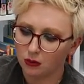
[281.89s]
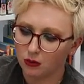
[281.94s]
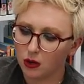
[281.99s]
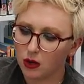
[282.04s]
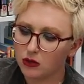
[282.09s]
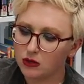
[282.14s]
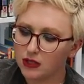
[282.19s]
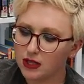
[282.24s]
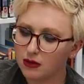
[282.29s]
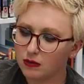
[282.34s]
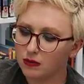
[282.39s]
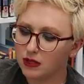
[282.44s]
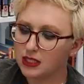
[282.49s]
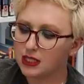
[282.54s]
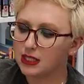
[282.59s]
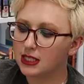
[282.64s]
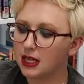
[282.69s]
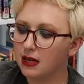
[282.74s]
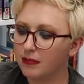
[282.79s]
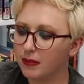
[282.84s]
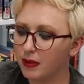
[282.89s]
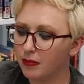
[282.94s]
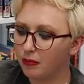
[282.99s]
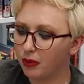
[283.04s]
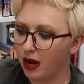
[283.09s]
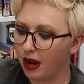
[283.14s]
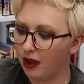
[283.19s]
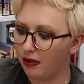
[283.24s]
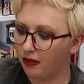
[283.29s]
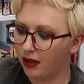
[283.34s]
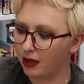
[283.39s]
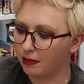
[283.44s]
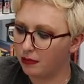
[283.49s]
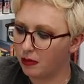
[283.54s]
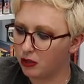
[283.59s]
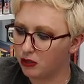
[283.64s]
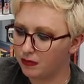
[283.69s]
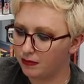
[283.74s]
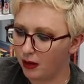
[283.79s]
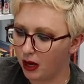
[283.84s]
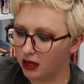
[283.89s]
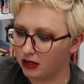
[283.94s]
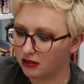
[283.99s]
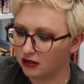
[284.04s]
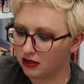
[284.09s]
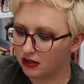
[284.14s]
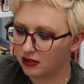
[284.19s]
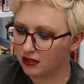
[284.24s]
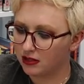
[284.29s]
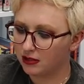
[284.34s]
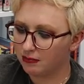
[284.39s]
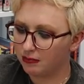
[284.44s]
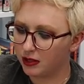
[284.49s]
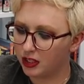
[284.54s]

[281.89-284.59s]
Rosie was cinnamon brown like most boxers,